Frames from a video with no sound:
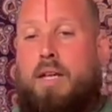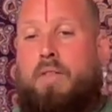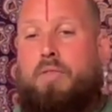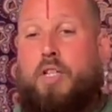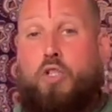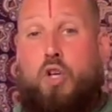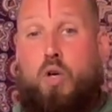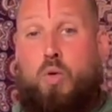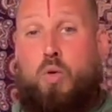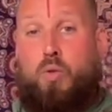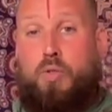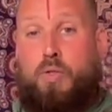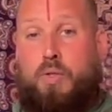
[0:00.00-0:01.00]
the
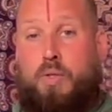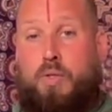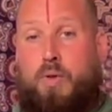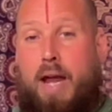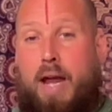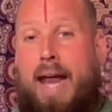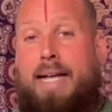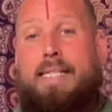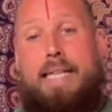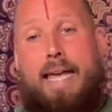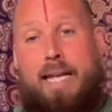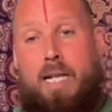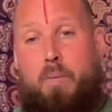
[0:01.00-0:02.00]
toes. So
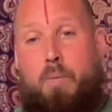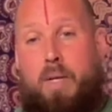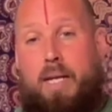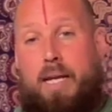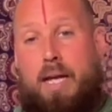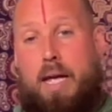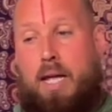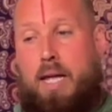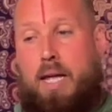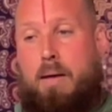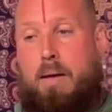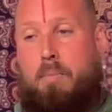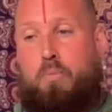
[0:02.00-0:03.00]
exhale, we
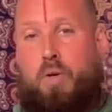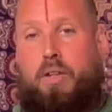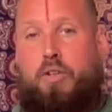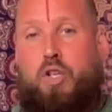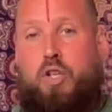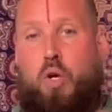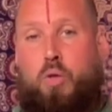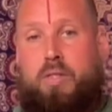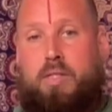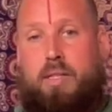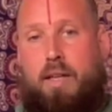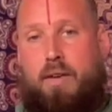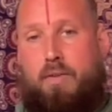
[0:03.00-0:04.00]
bring the toes
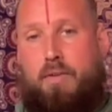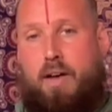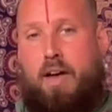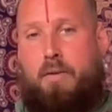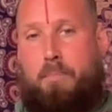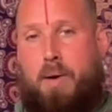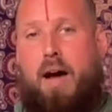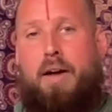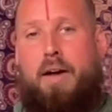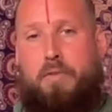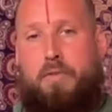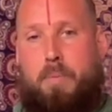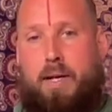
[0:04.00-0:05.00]
apart
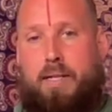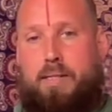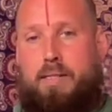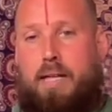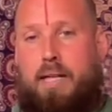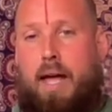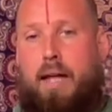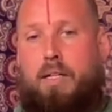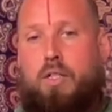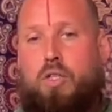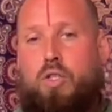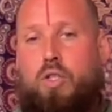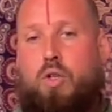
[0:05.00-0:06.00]
from us, and
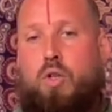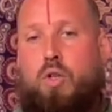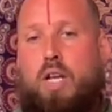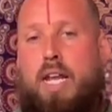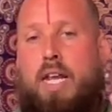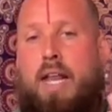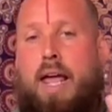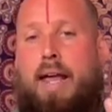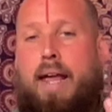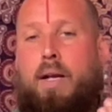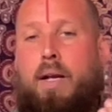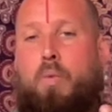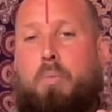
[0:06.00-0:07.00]

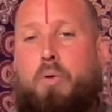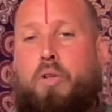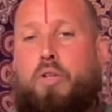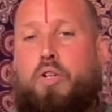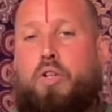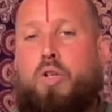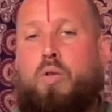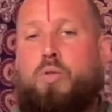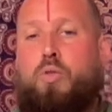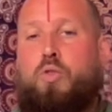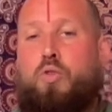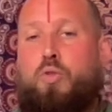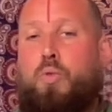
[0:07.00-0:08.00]
inhale, we bring the toes
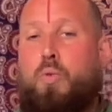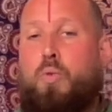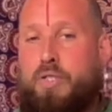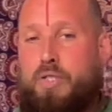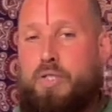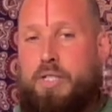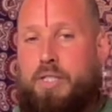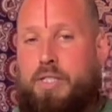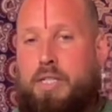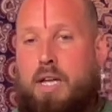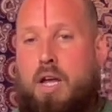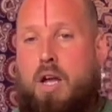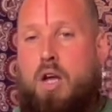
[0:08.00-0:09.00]
towards us.
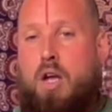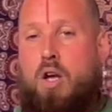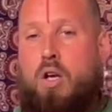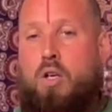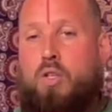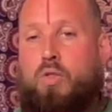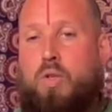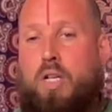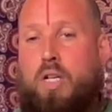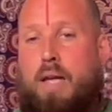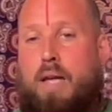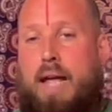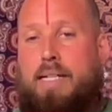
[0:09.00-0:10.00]
So
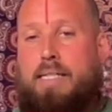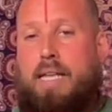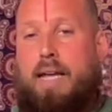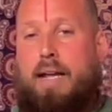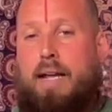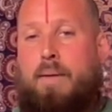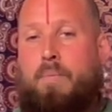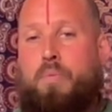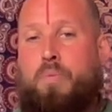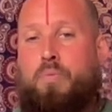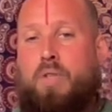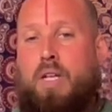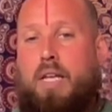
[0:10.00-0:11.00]
exhale,
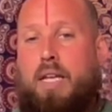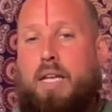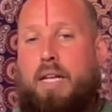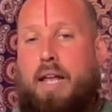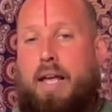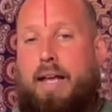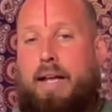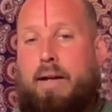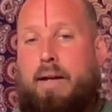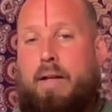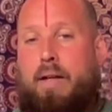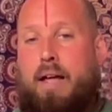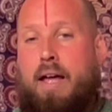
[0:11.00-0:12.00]
inhale,
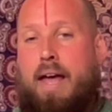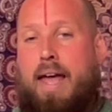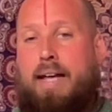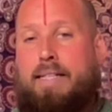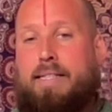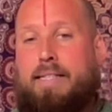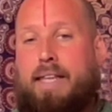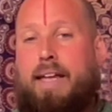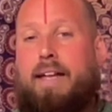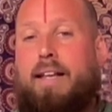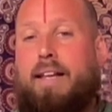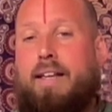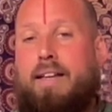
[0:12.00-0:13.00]
exhale,
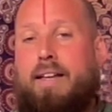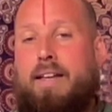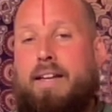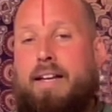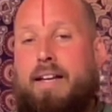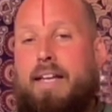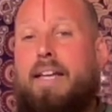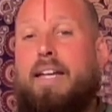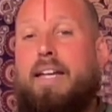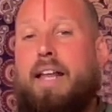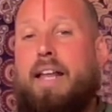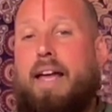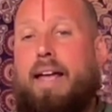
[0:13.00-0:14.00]

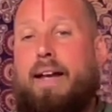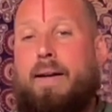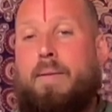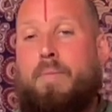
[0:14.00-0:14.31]
inhale,